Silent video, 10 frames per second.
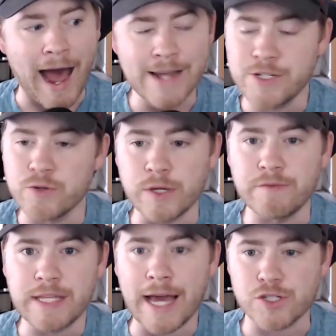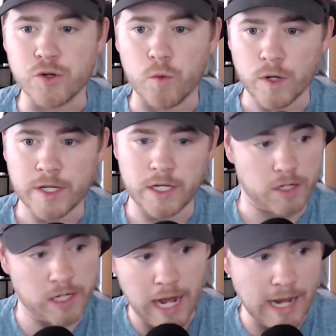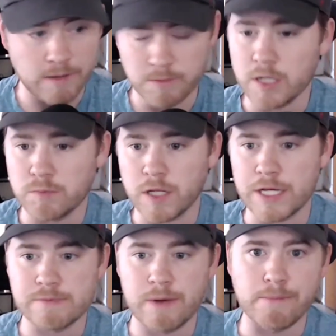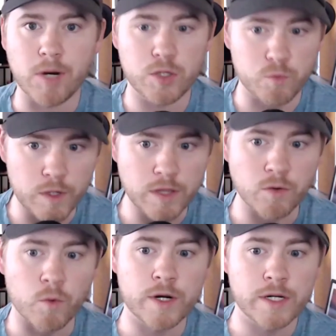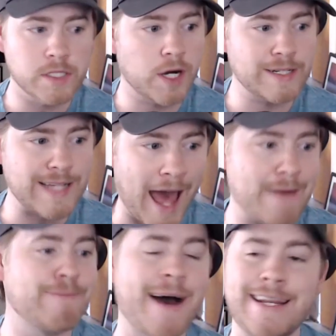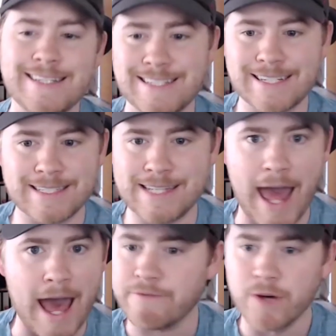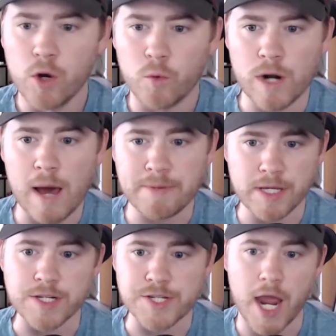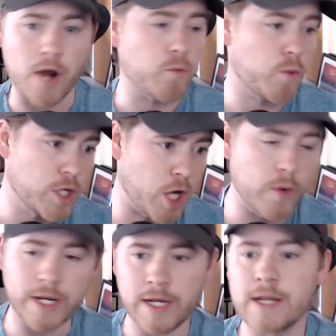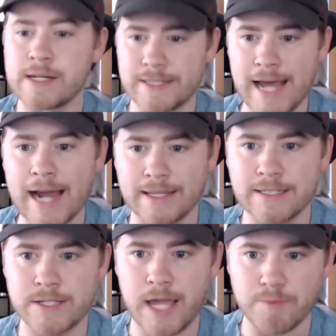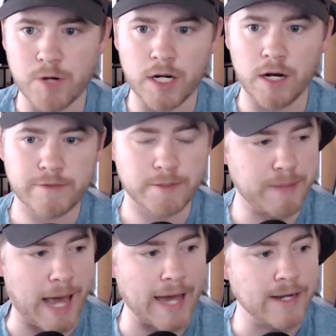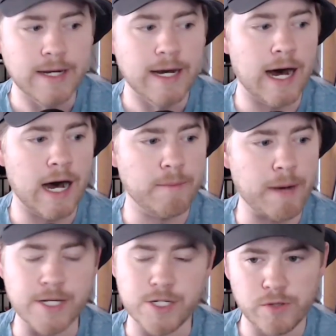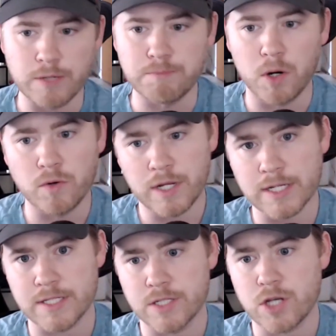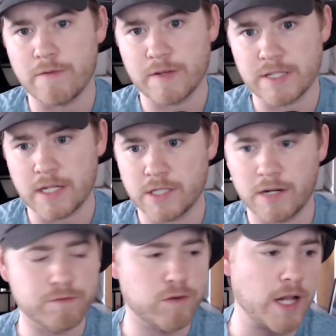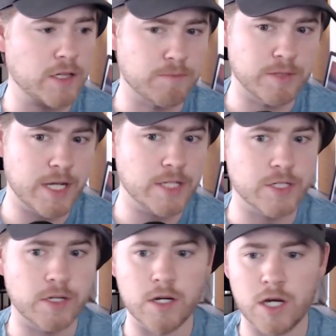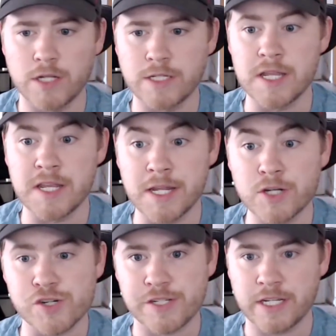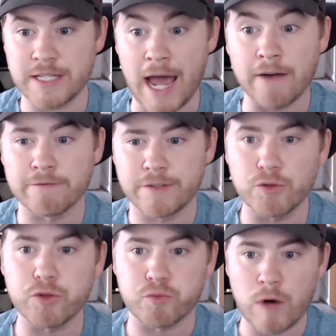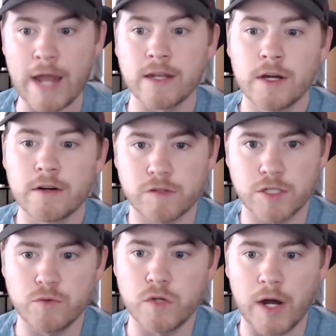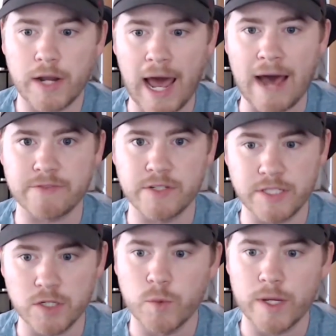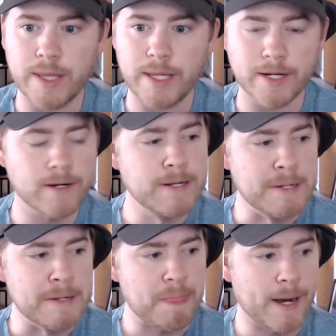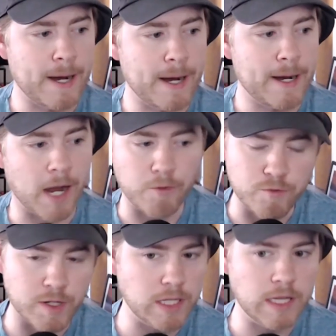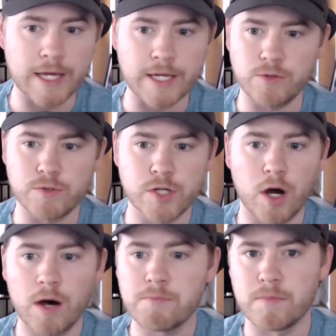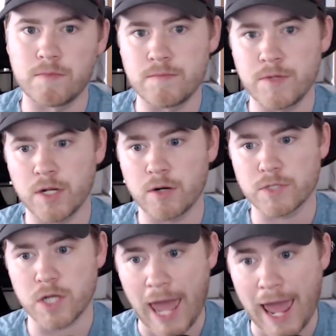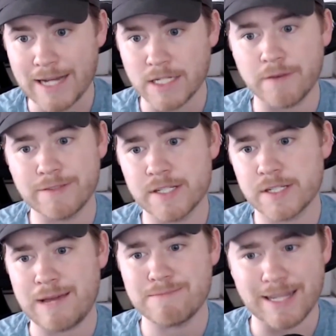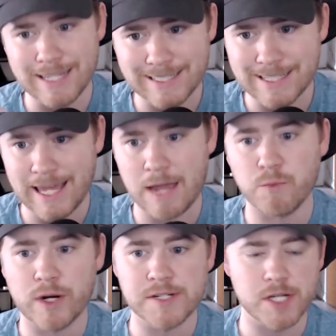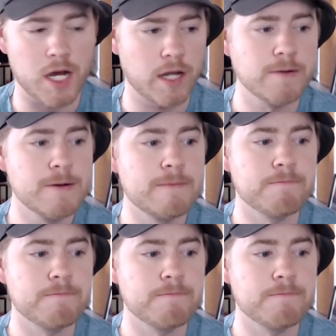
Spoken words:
I do give the edge to Oregon here, and I am going to place my money with Oregon Ducks at -6.5. We're not being scared. We're going in and attacking this game right off the bat. I do think Bo Nix and this offense has enough. Franklin presents an interesting downfield threat for Utah to have to deal with here. I really like Utah, to hang tough in this game, but I think as the game wears on,